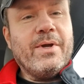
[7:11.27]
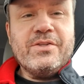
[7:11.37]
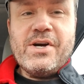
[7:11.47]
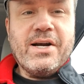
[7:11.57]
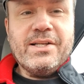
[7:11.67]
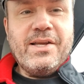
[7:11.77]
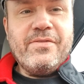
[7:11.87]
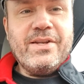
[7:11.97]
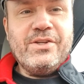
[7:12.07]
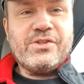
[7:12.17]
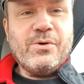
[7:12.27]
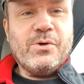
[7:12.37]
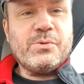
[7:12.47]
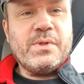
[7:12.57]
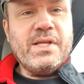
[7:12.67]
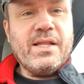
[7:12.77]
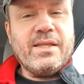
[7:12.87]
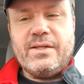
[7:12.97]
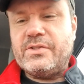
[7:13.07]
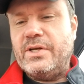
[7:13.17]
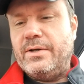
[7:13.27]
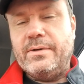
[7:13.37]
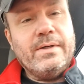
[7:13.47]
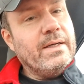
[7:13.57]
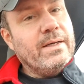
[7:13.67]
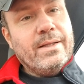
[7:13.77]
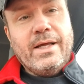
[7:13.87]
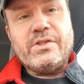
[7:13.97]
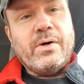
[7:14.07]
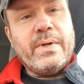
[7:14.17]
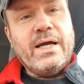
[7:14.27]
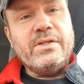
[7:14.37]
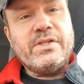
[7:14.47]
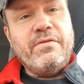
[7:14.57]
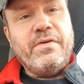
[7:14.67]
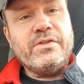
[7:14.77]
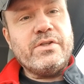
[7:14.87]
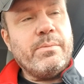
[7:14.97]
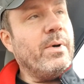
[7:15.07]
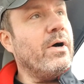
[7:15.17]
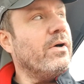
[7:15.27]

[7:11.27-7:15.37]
tired of leaving these stores with nothing, so that's all we got in St. Vincent de Paul.